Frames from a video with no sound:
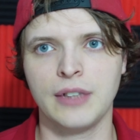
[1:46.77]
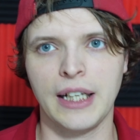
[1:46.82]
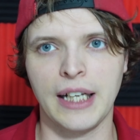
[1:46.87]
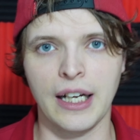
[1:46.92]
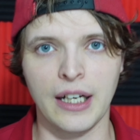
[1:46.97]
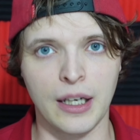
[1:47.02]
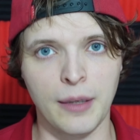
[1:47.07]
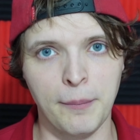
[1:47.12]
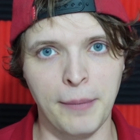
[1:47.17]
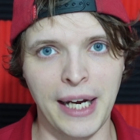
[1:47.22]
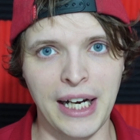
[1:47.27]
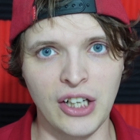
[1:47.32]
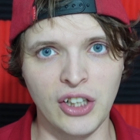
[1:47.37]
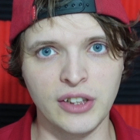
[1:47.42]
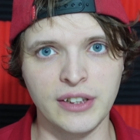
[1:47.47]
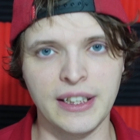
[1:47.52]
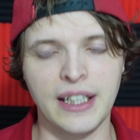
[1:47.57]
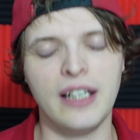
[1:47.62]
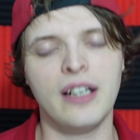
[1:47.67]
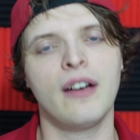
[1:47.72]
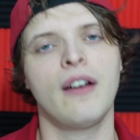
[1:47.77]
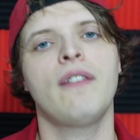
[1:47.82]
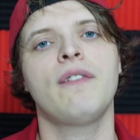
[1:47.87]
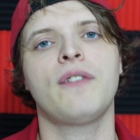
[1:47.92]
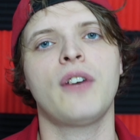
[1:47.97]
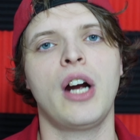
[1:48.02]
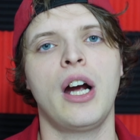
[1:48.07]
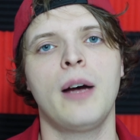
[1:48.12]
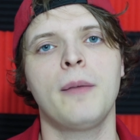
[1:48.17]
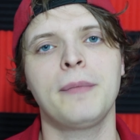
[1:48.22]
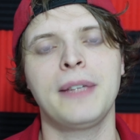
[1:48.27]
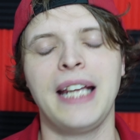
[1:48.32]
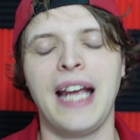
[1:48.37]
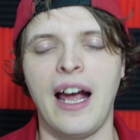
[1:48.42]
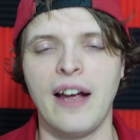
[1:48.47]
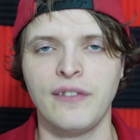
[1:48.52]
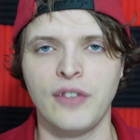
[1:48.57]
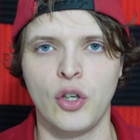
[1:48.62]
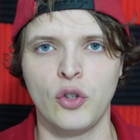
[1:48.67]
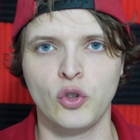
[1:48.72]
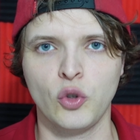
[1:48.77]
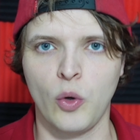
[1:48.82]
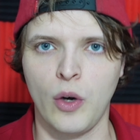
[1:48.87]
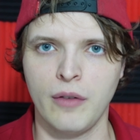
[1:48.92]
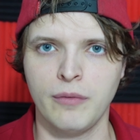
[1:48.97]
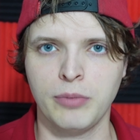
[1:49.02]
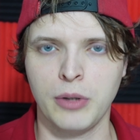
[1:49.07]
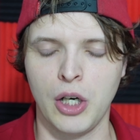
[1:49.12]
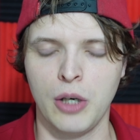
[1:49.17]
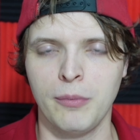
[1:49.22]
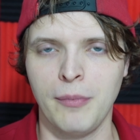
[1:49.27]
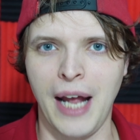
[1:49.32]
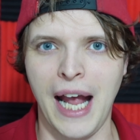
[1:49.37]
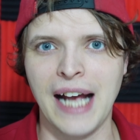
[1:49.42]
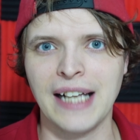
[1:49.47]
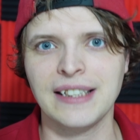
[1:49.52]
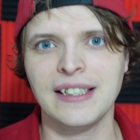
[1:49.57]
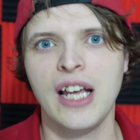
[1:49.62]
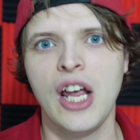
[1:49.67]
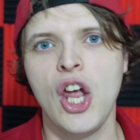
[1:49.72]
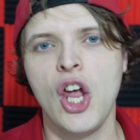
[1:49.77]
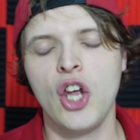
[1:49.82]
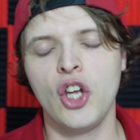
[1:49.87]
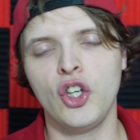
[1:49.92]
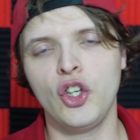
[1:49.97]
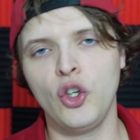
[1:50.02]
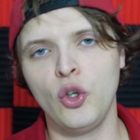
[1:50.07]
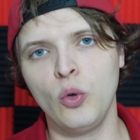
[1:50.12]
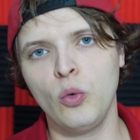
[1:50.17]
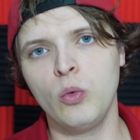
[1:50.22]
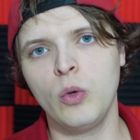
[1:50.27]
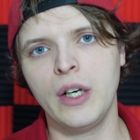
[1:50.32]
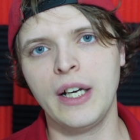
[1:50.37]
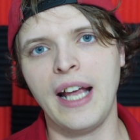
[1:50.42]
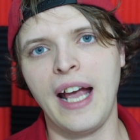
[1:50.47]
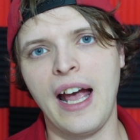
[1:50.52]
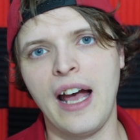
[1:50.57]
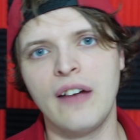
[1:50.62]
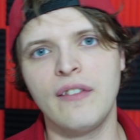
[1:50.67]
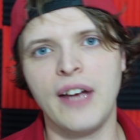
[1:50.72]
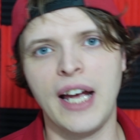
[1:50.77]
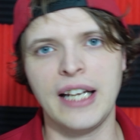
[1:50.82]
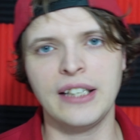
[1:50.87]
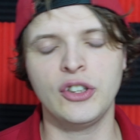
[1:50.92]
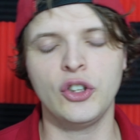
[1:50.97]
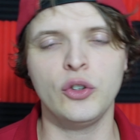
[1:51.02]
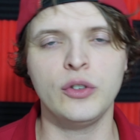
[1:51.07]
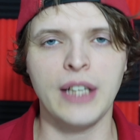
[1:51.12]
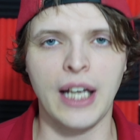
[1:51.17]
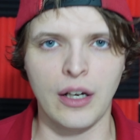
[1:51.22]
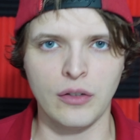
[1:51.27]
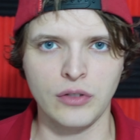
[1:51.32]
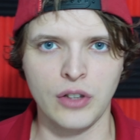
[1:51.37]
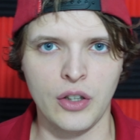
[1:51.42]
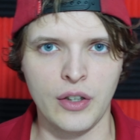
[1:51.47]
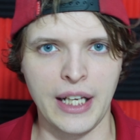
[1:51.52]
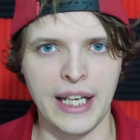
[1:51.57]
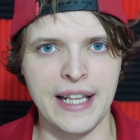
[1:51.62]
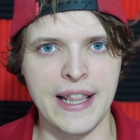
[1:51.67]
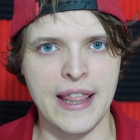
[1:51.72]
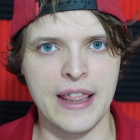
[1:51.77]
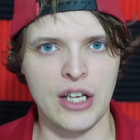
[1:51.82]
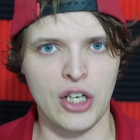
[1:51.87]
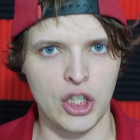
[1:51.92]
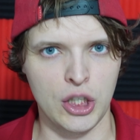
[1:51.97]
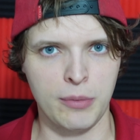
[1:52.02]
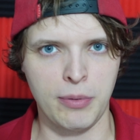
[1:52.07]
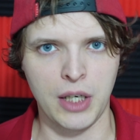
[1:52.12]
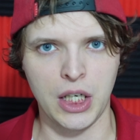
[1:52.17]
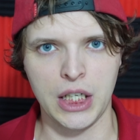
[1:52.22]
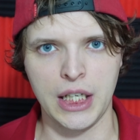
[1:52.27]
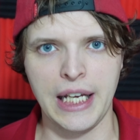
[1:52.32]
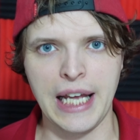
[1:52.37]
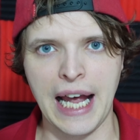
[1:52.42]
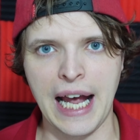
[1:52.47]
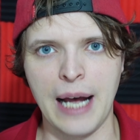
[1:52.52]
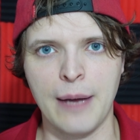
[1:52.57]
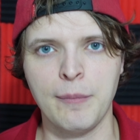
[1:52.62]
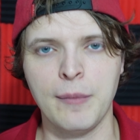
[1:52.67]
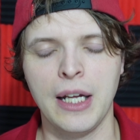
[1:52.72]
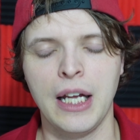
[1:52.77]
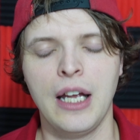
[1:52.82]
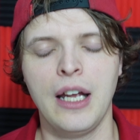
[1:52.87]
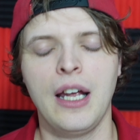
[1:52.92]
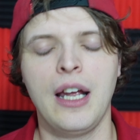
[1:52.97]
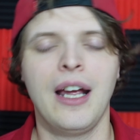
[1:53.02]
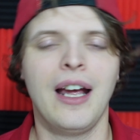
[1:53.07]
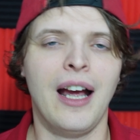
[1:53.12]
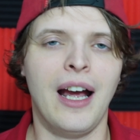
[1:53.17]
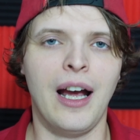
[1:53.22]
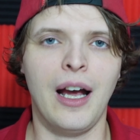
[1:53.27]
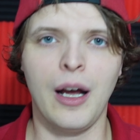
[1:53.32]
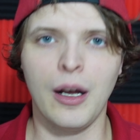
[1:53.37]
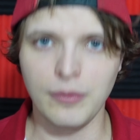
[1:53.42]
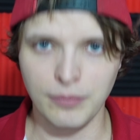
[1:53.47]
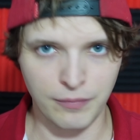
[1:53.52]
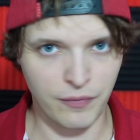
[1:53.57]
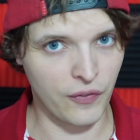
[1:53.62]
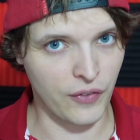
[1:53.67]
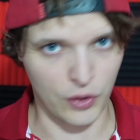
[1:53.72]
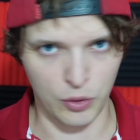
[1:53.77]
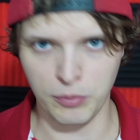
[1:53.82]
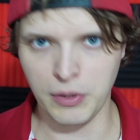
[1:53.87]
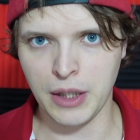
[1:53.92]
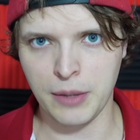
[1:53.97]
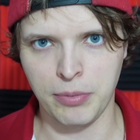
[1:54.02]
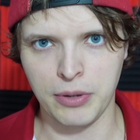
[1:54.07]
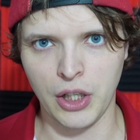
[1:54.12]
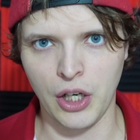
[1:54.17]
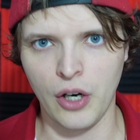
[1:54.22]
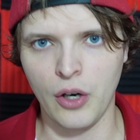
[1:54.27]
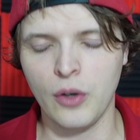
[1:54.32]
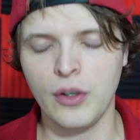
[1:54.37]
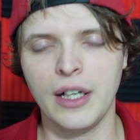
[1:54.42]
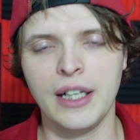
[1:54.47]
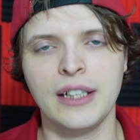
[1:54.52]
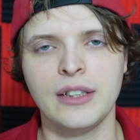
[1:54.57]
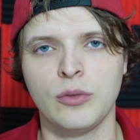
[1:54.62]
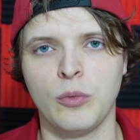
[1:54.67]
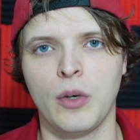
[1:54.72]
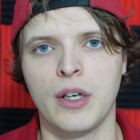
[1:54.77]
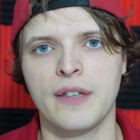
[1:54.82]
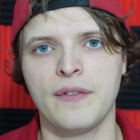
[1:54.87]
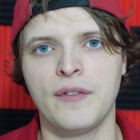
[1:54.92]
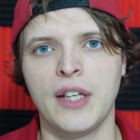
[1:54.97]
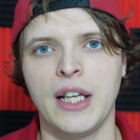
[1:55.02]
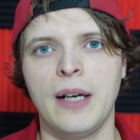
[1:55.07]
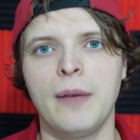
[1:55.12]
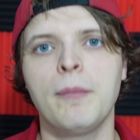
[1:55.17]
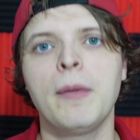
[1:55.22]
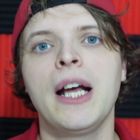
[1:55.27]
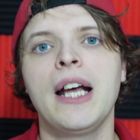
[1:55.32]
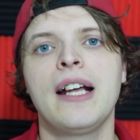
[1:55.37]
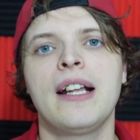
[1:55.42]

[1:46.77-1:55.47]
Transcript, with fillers: like a comparison from the iPhone twelve Pro Max, you would have had to download a third-party app. uh, Filmic Pro is one of them,